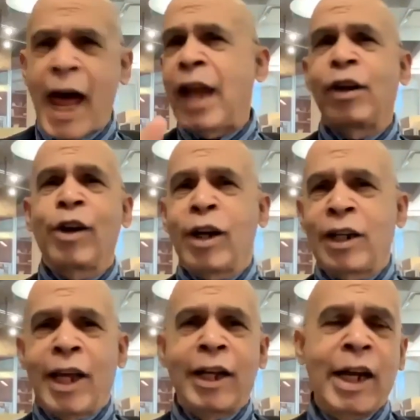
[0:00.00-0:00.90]
I don't know that
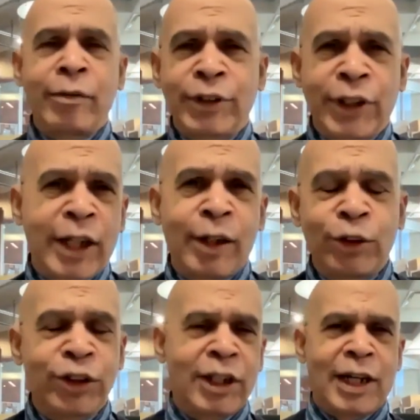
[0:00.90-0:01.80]
Lenin ever said no
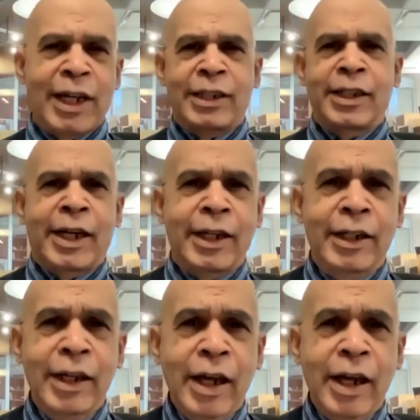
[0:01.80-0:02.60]
shit like that.